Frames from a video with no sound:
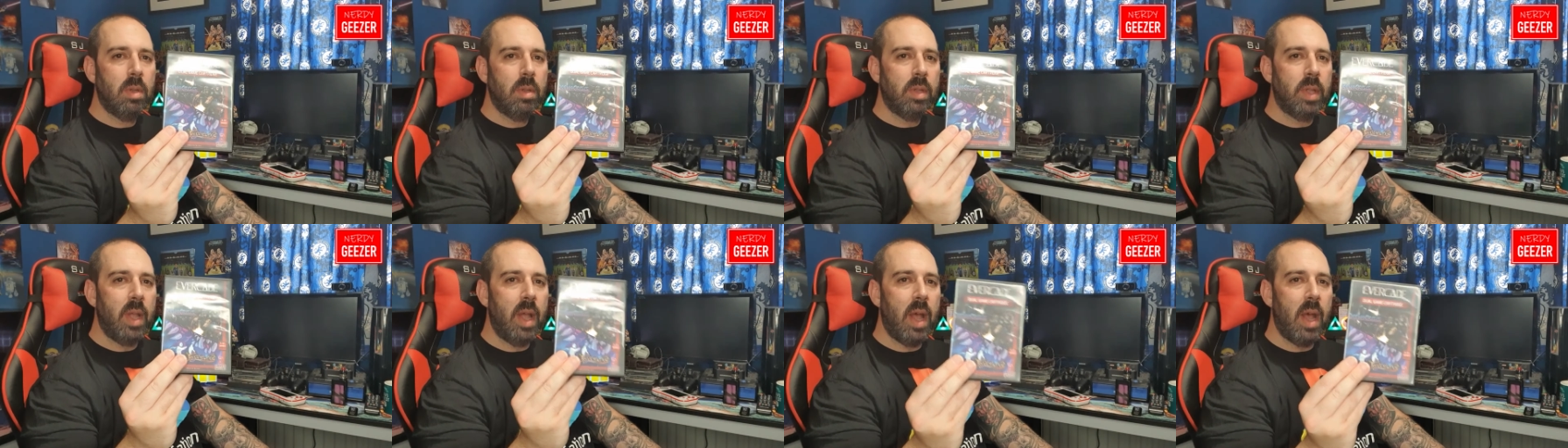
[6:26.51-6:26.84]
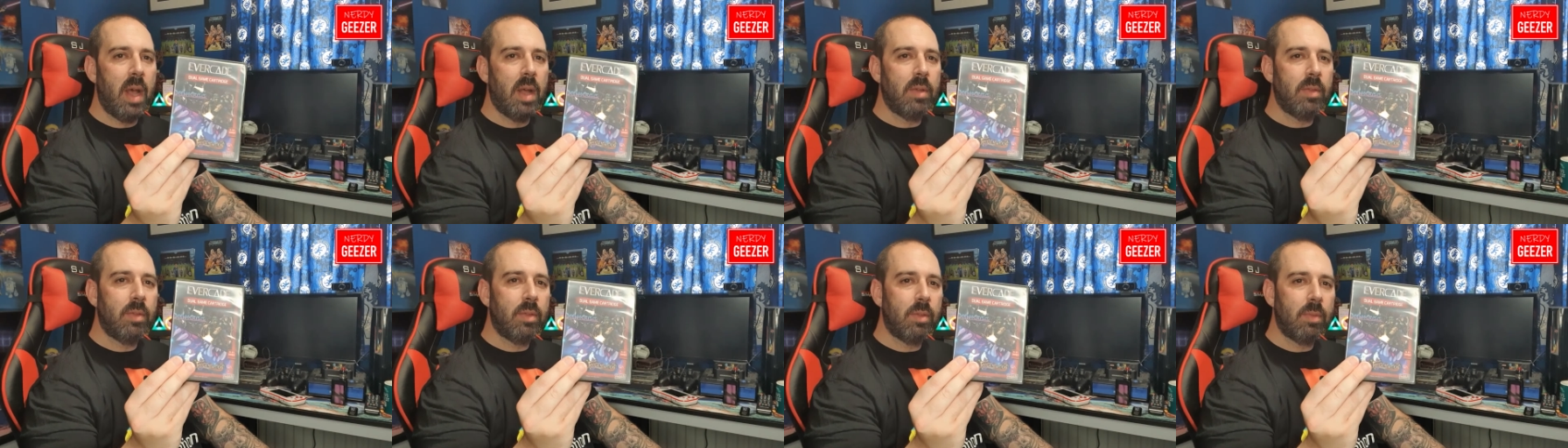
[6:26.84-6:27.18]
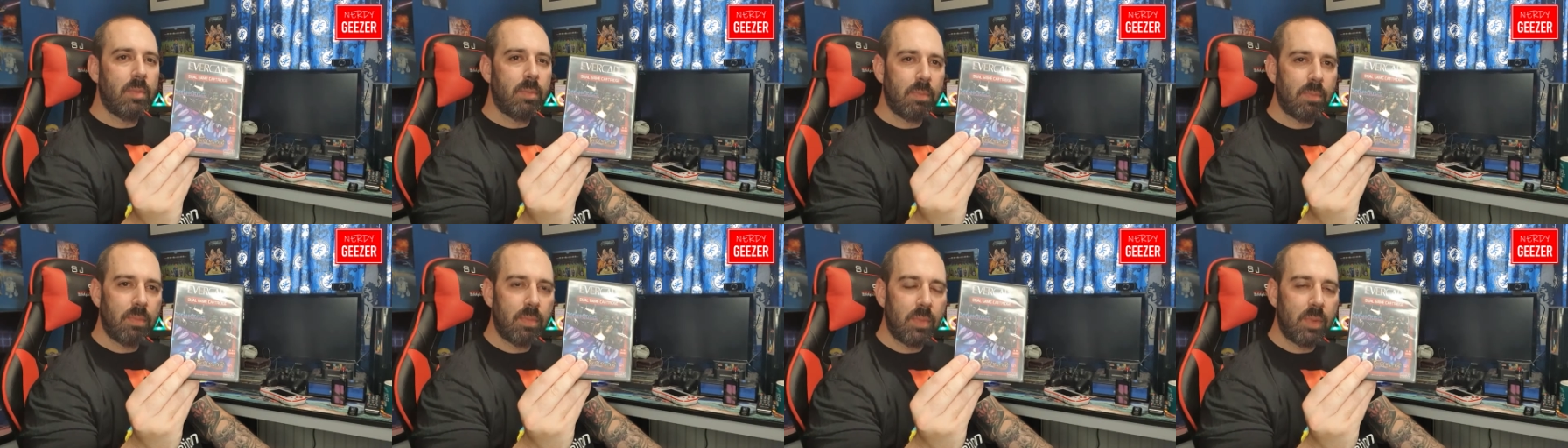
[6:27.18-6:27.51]
Now,
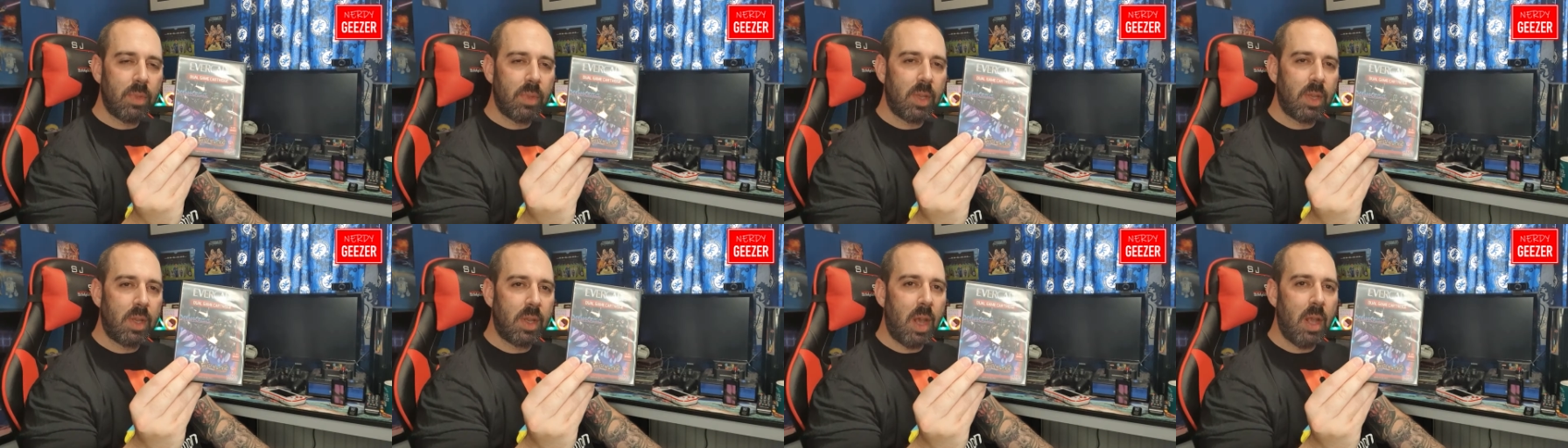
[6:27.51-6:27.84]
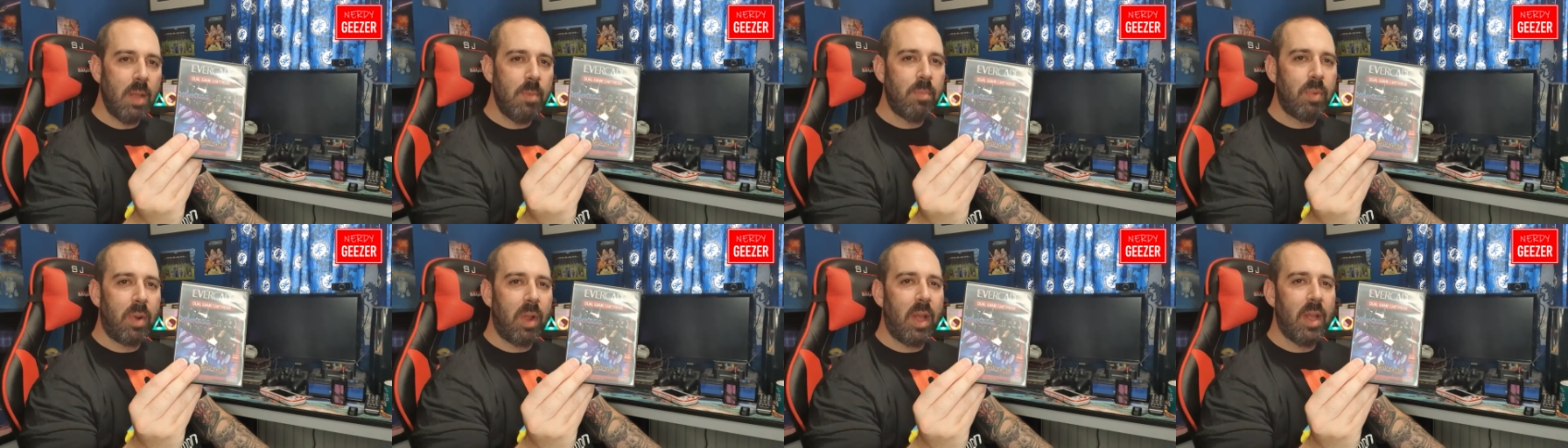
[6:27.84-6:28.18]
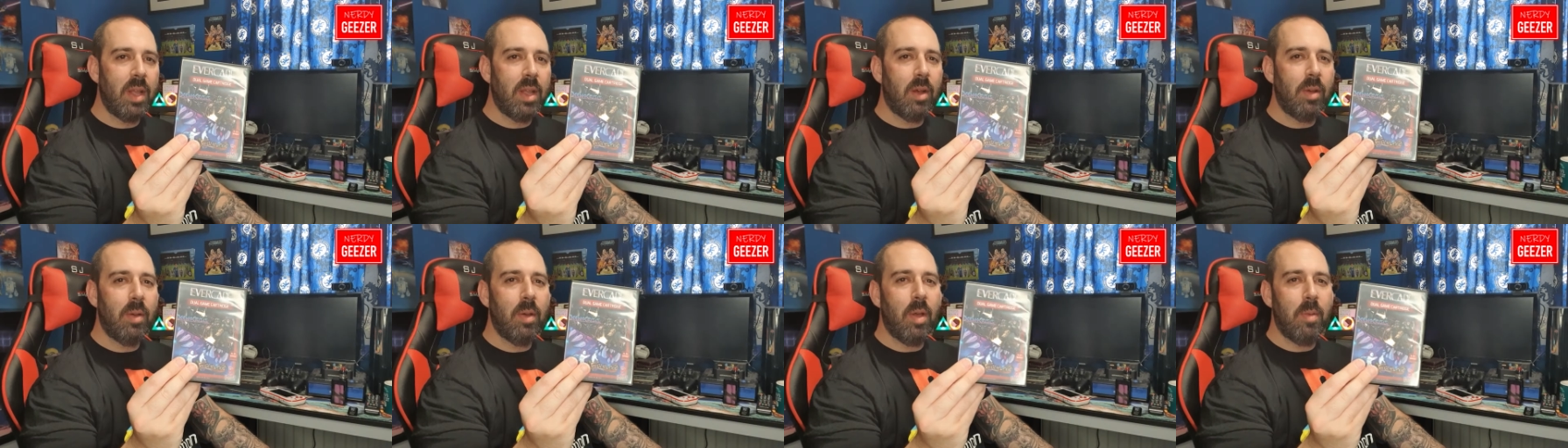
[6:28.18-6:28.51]
the
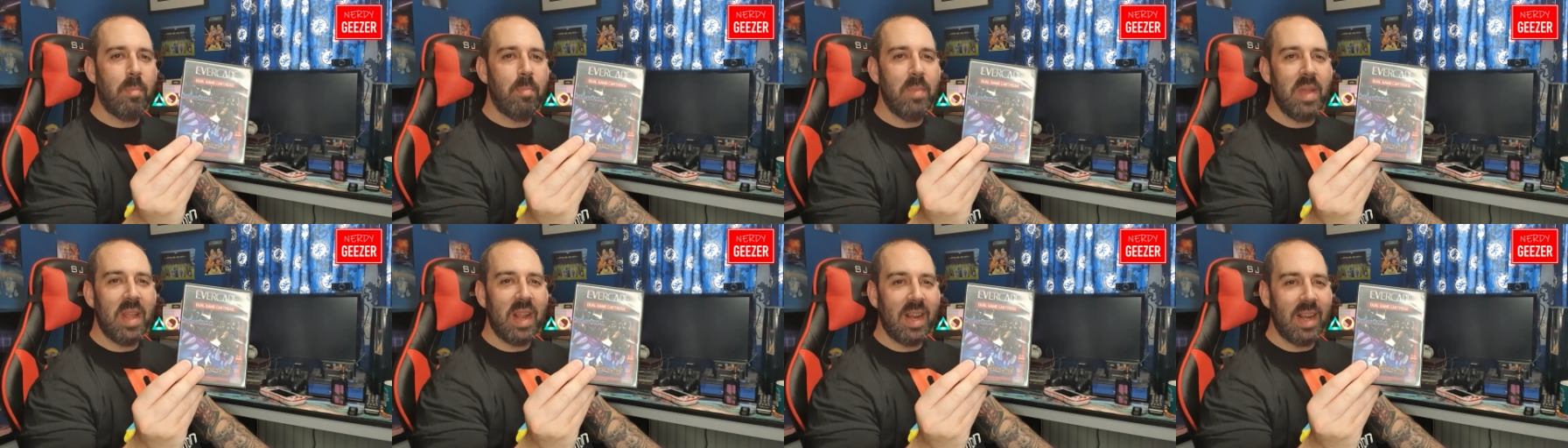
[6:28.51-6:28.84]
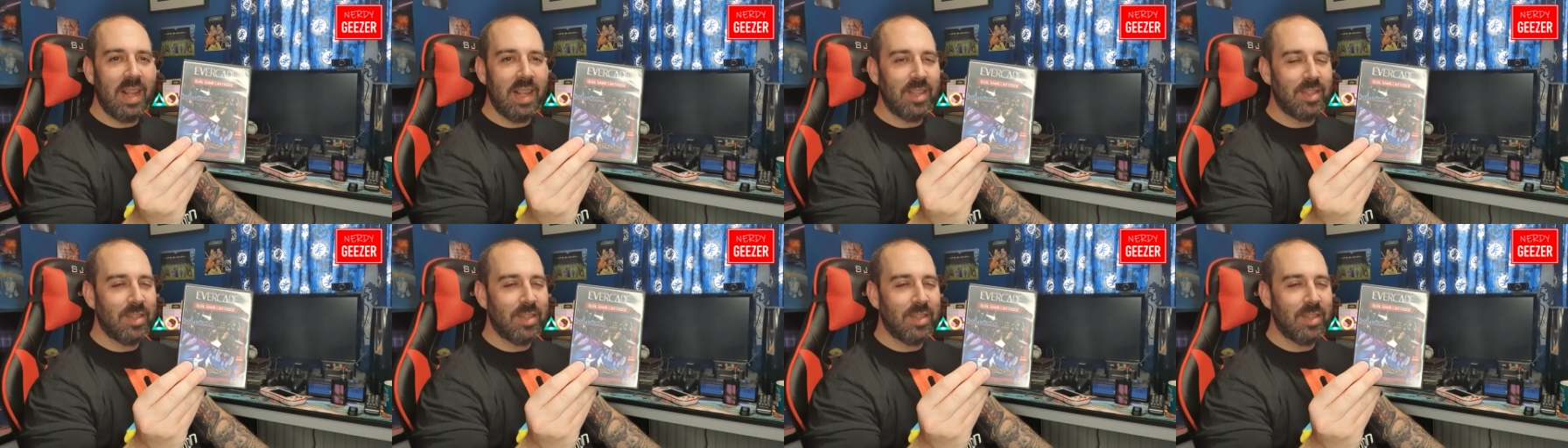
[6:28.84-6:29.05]
gameplay, admittedly,